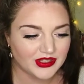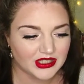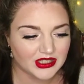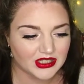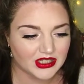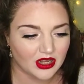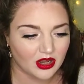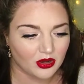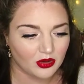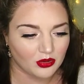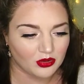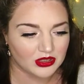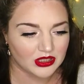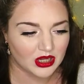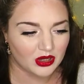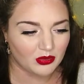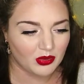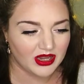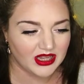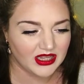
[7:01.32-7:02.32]
the souls,
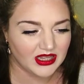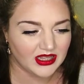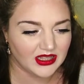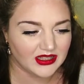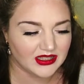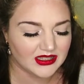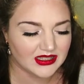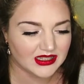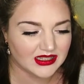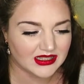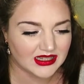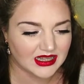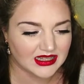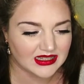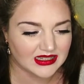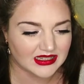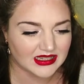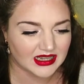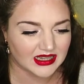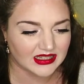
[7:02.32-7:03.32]
awakens the
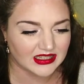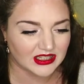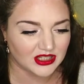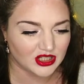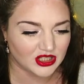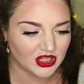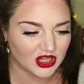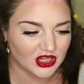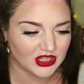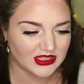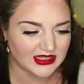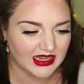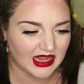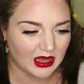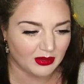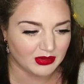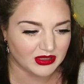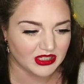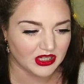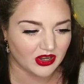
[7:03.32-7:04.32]
senses, stirs the
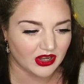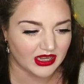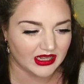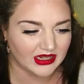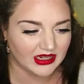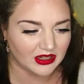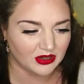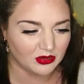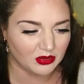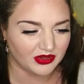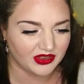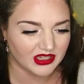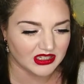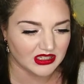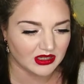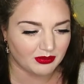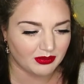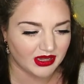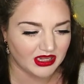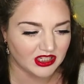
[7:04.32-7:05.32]
appetite a little with
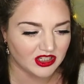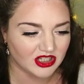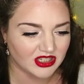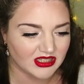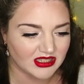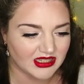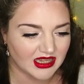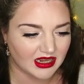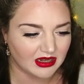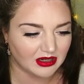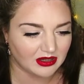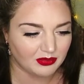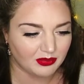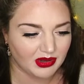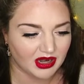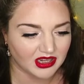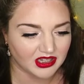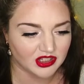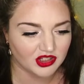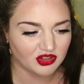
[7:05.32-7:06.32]
this herbaceous scent
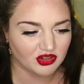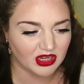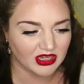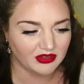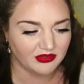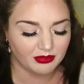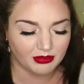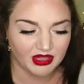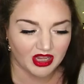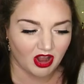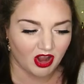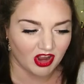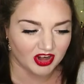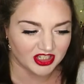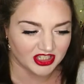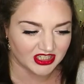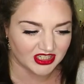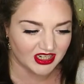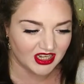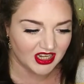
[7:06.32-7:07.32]
plucked straight from the
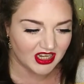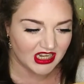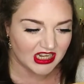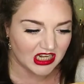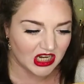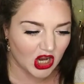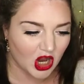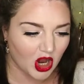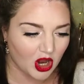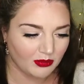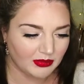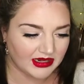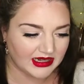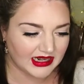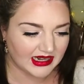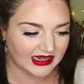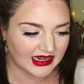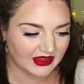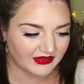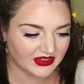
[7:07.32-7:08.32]
garden, calming
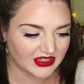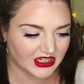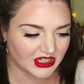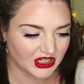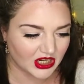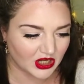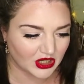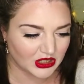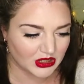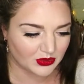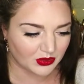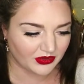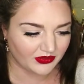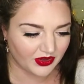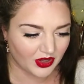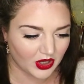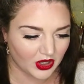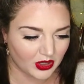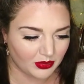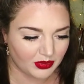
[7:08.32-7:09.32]
lavender notes with
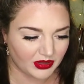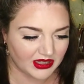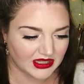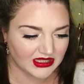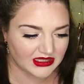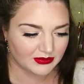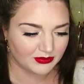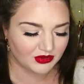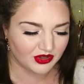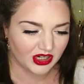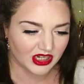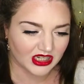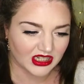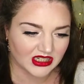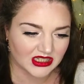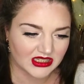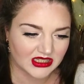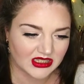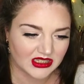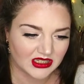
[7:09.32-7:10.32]
herby
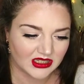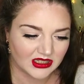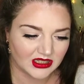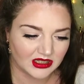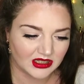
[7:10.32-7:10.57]
sprigs.